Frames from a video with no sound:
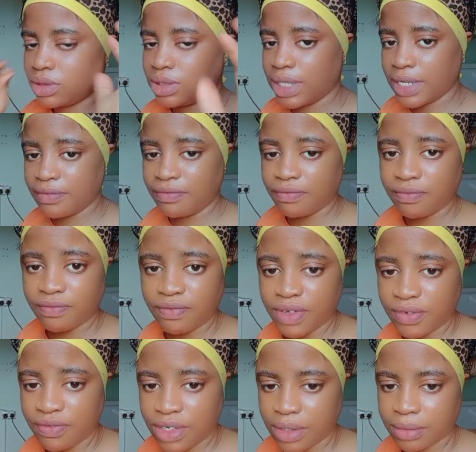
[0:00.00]

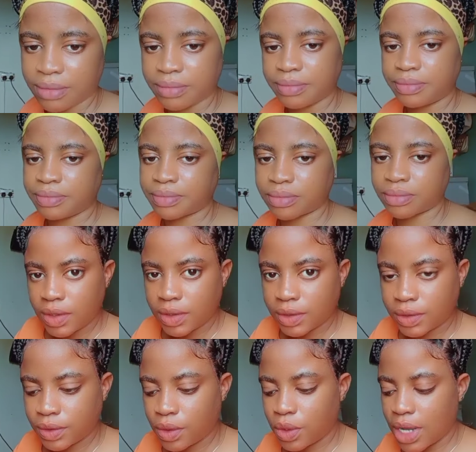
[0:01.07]
10:50.
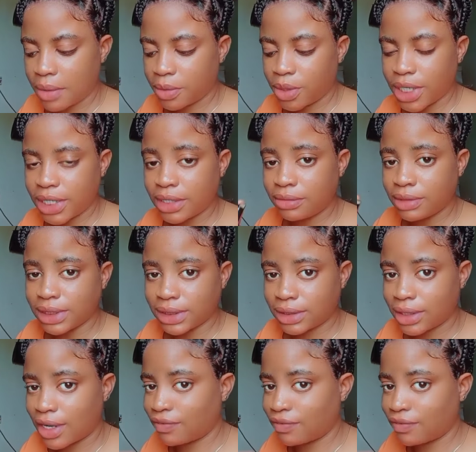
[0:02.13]
So I'm going in with,